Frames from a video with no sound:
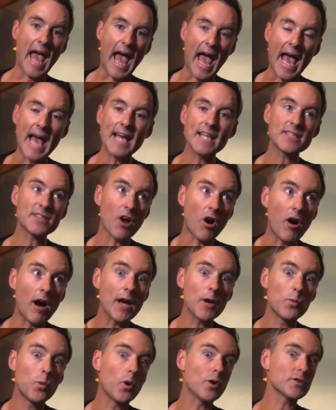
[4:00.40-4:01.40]
as I
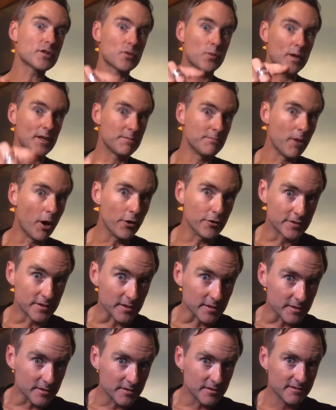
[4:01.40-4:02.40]
was with
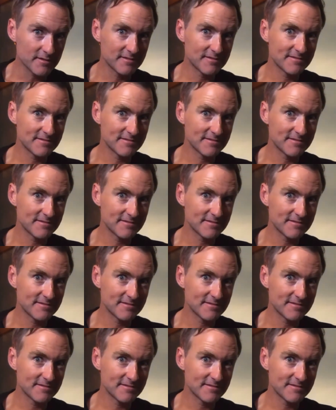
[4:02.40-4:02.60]
Moses,